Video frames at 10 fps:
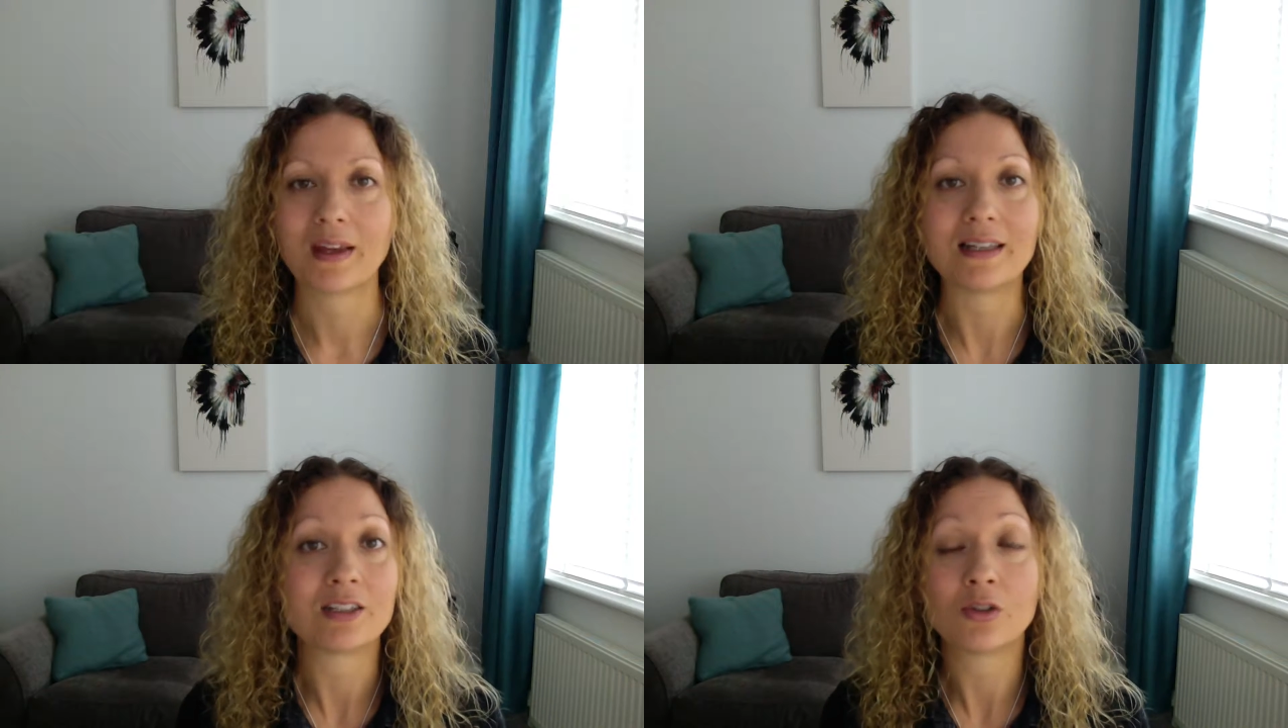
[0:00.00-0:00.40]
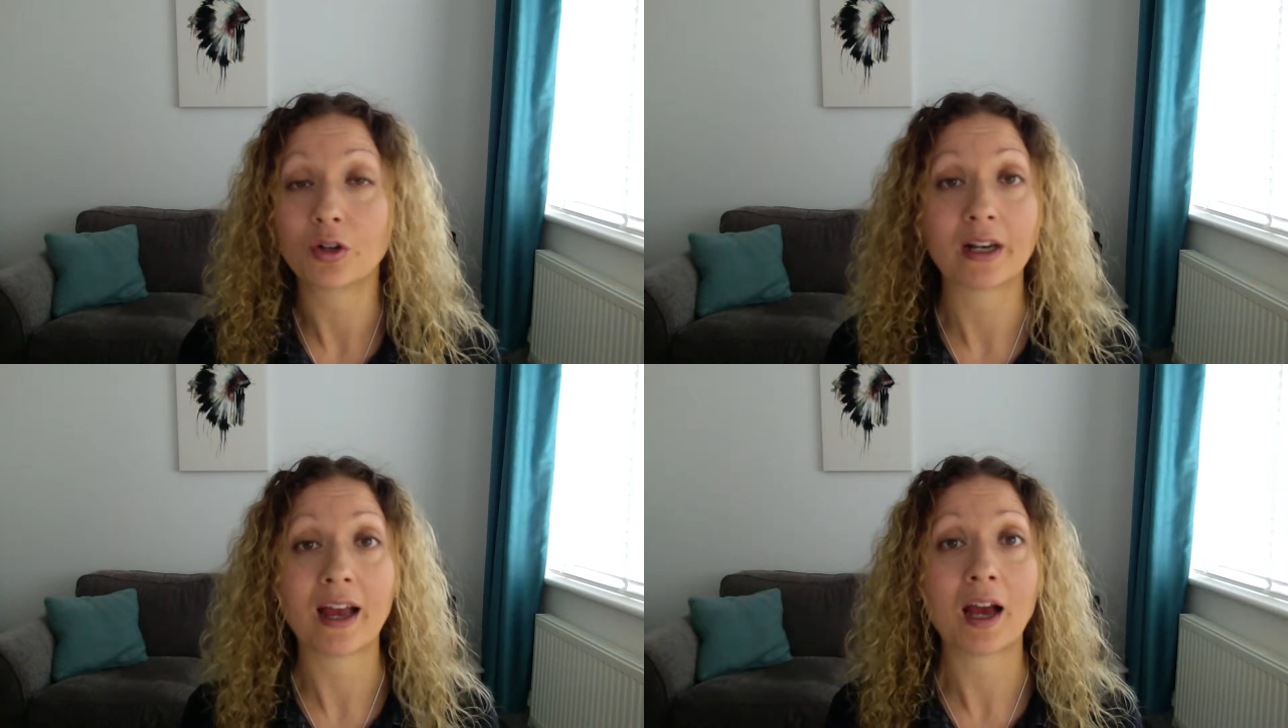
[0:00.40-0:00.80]
It's not
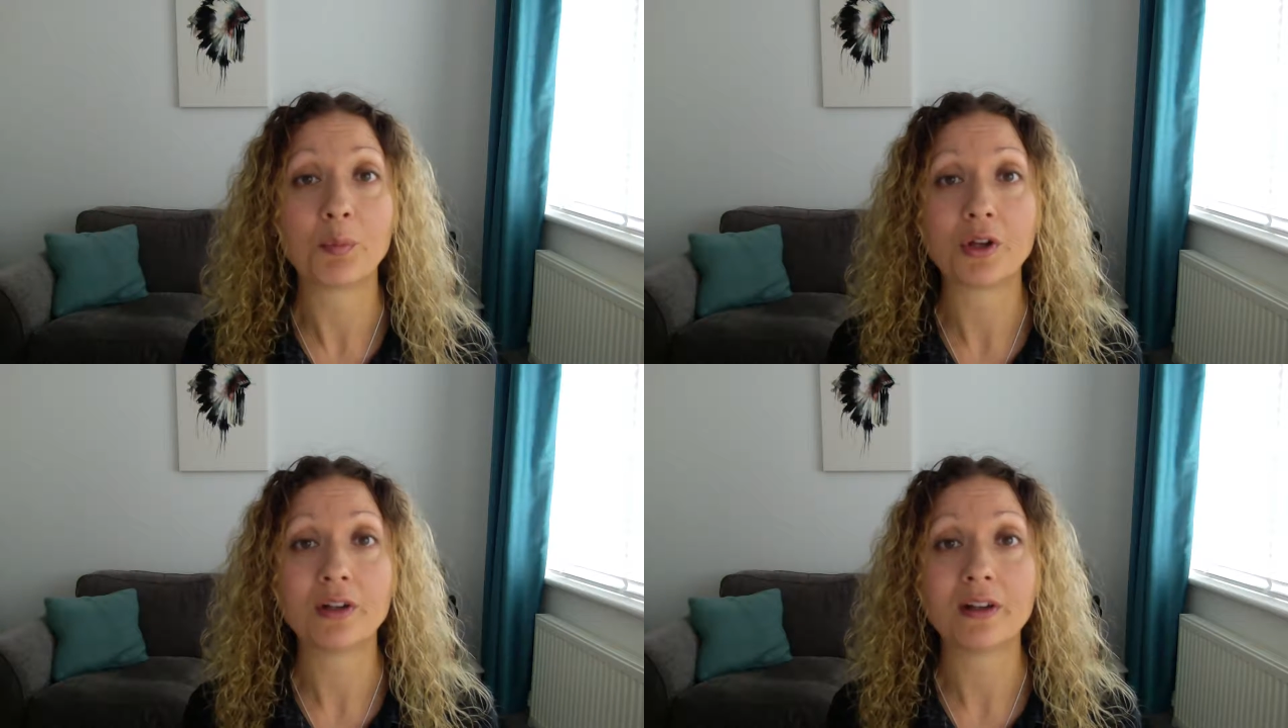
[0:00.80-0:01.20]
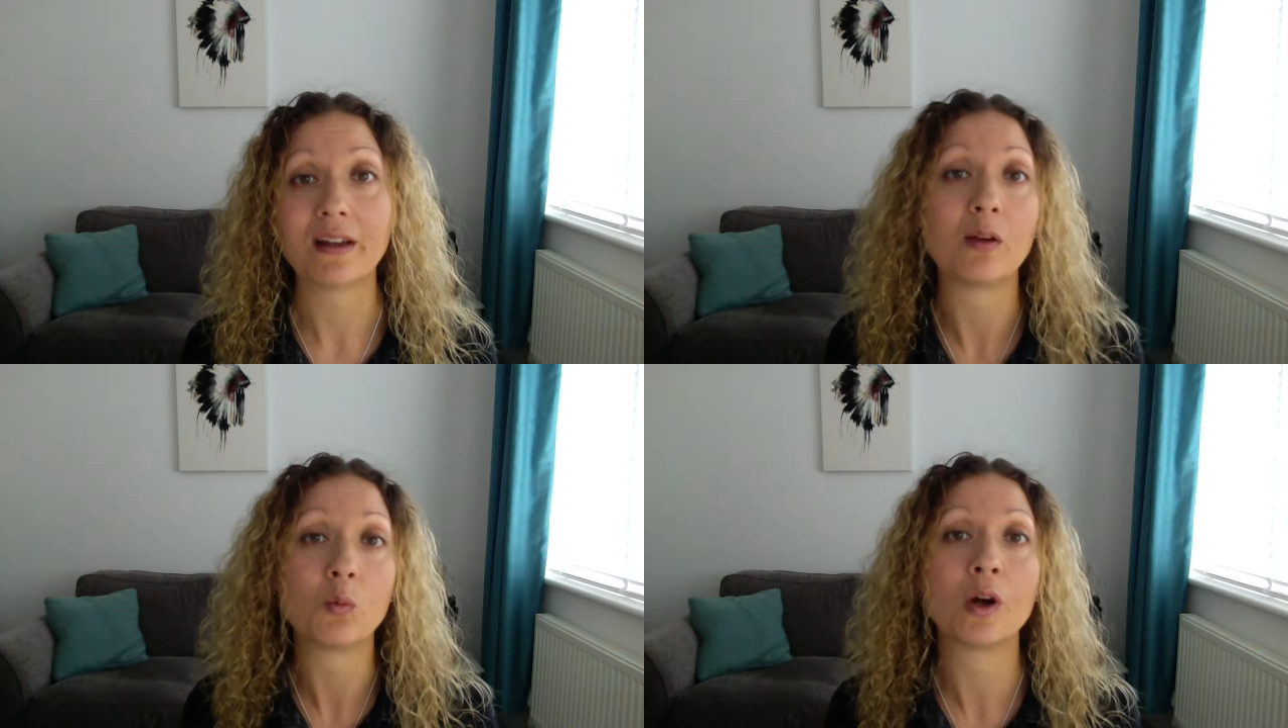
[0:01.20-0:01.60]
going to happen.
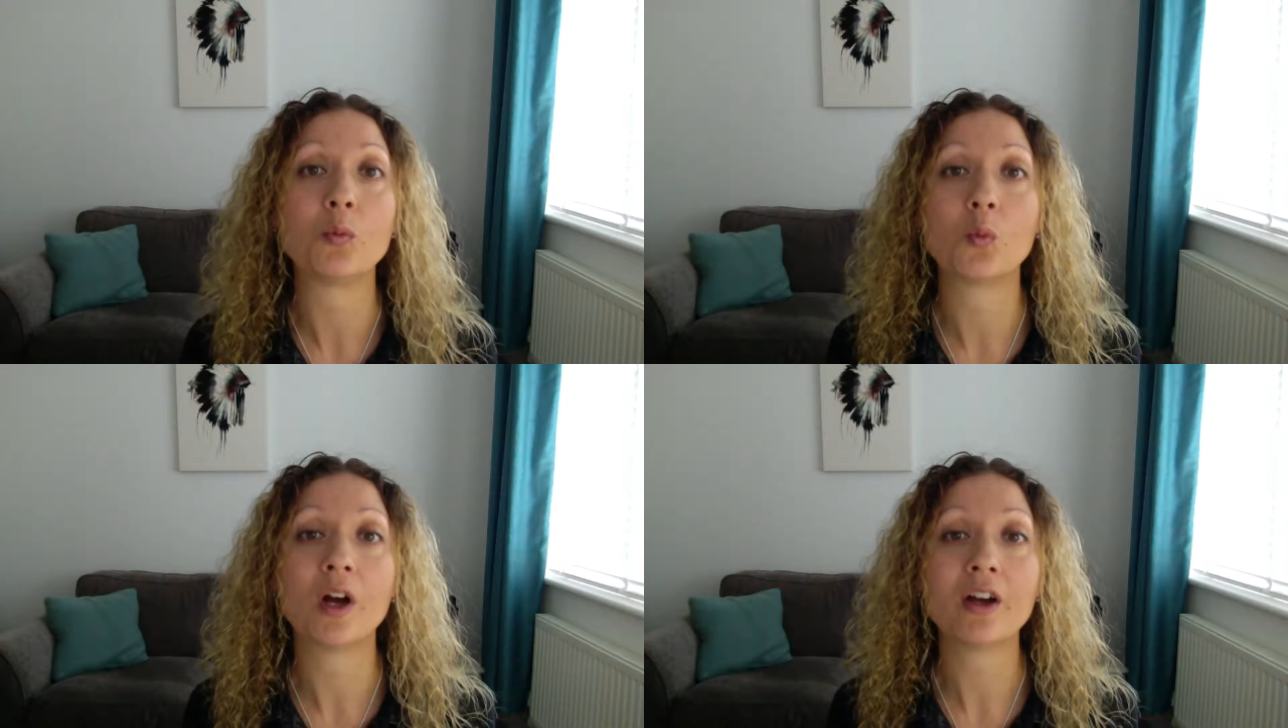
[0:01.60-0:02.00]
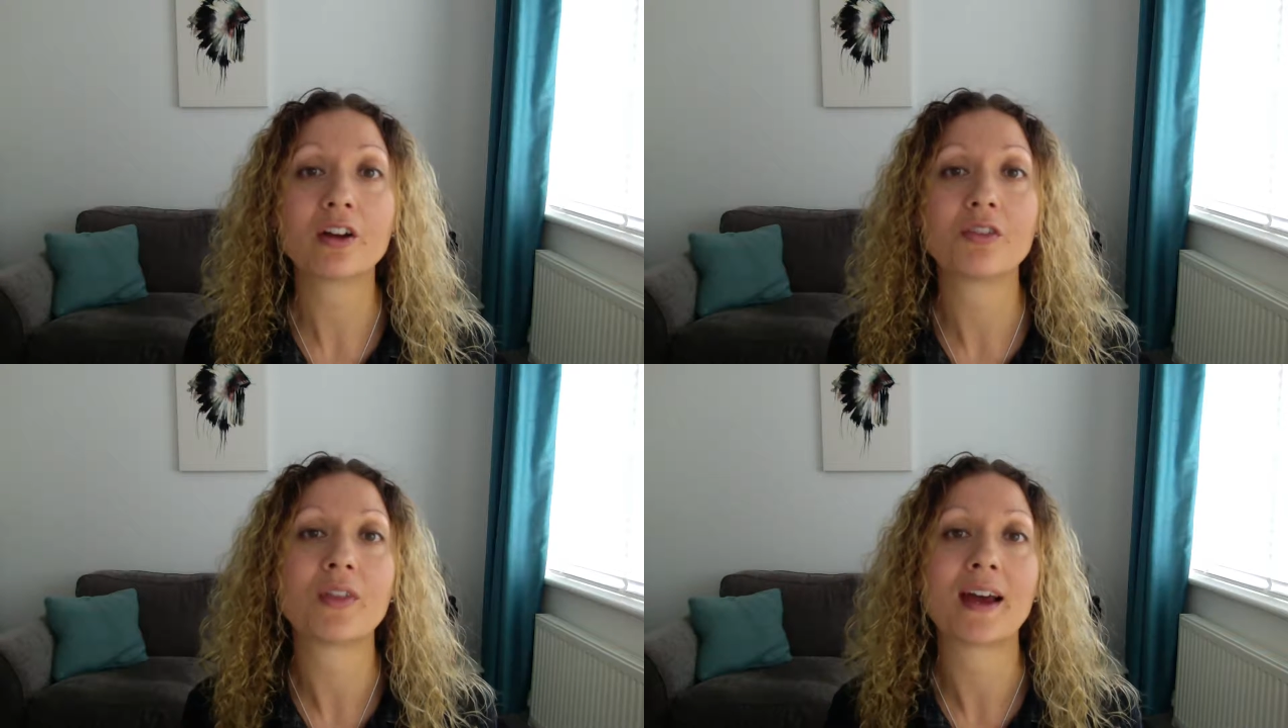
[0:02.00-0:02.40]
It won't
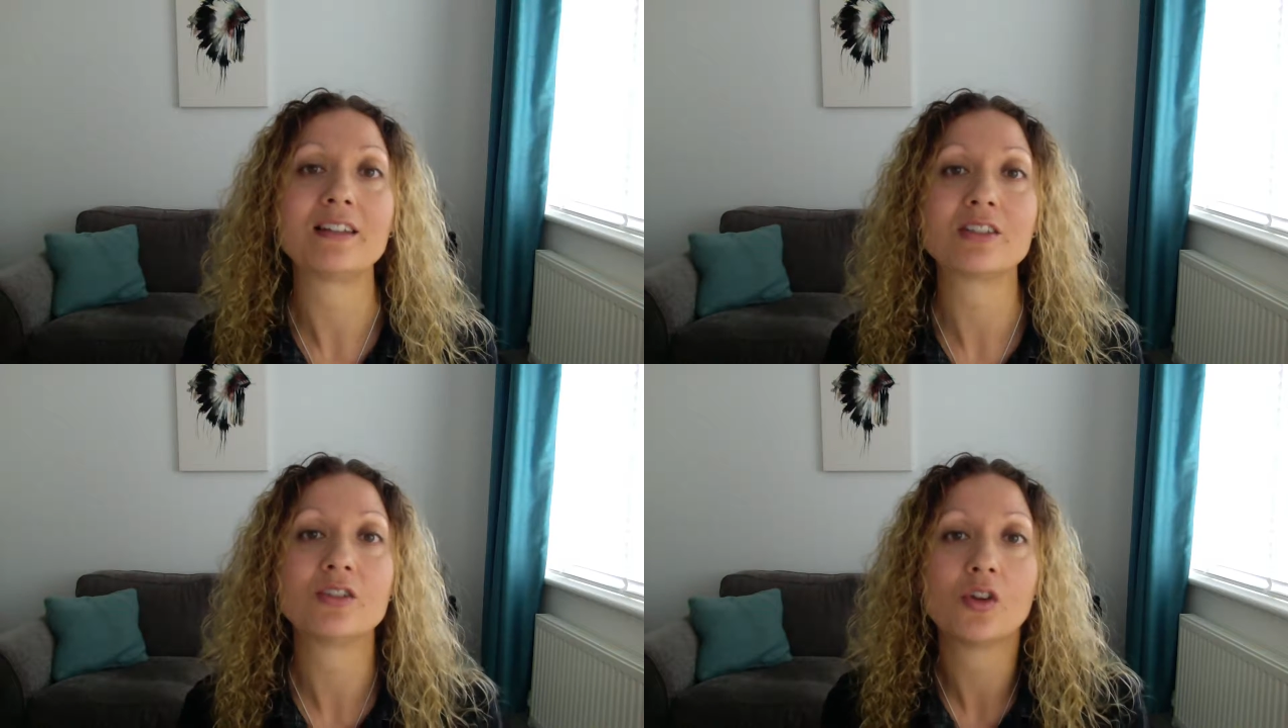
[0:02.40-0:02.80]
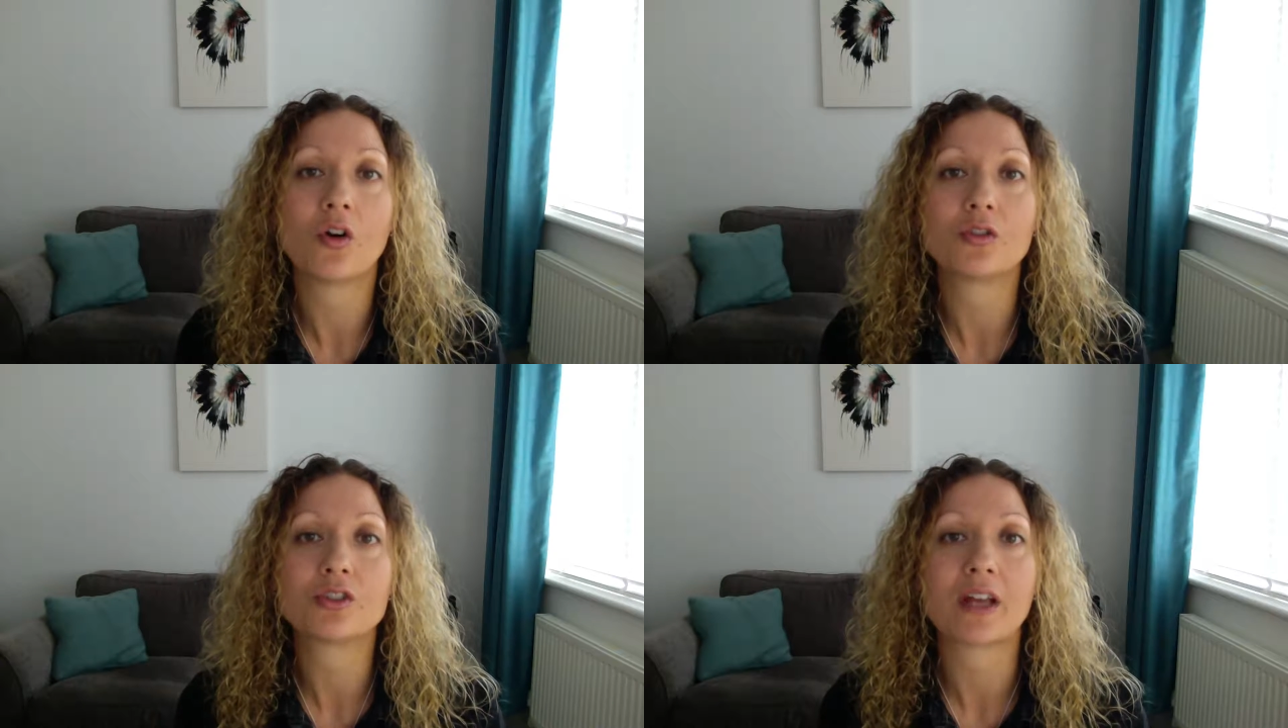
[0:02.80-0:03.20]
work. That is
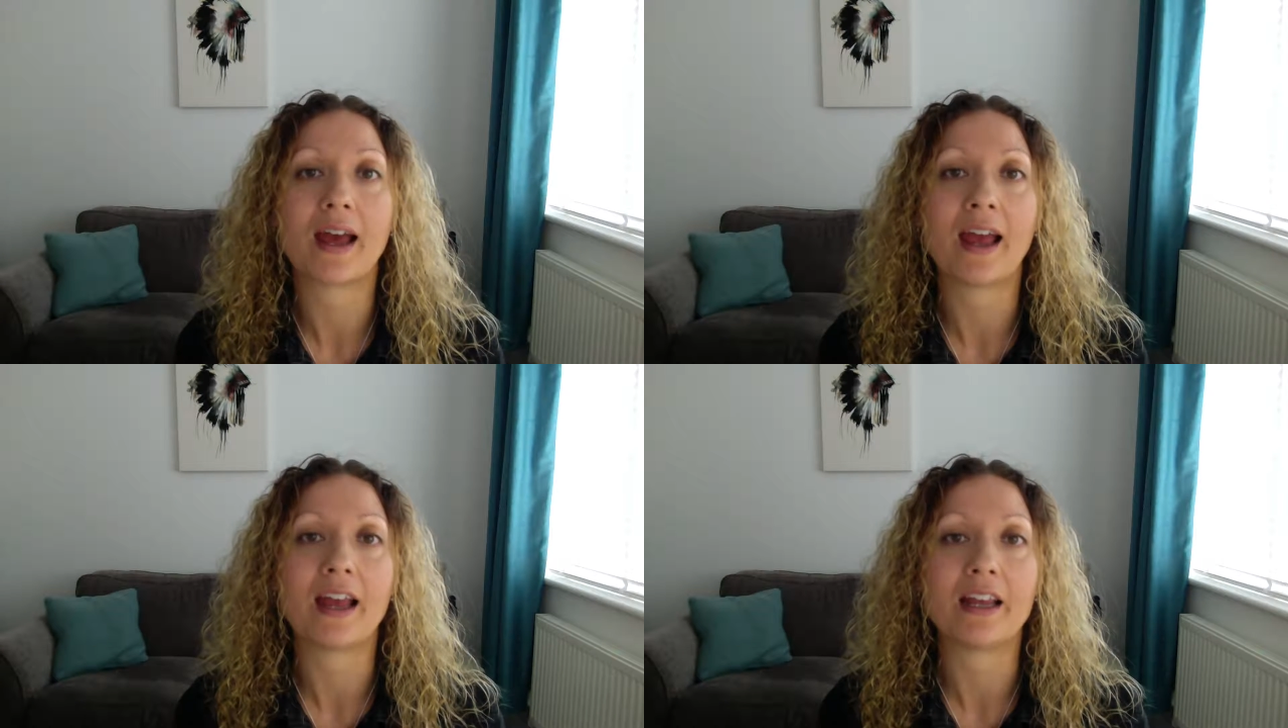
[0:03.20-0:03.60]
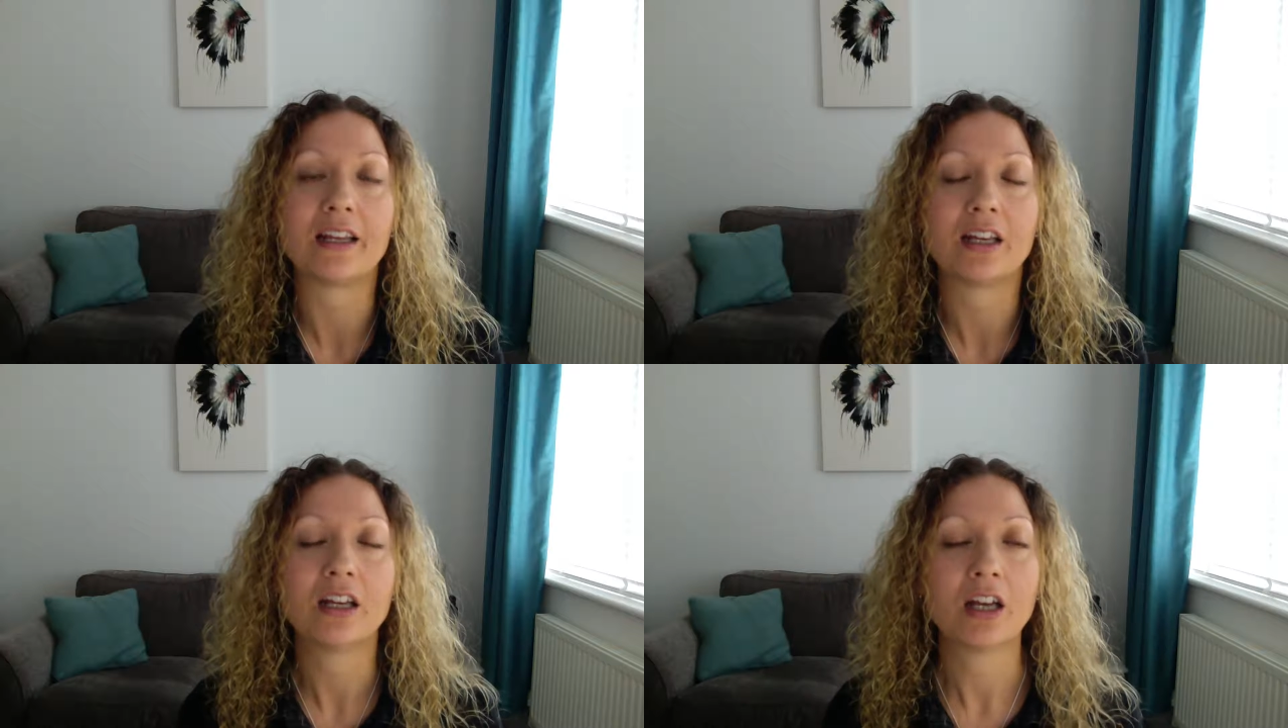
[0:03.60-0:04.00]
not a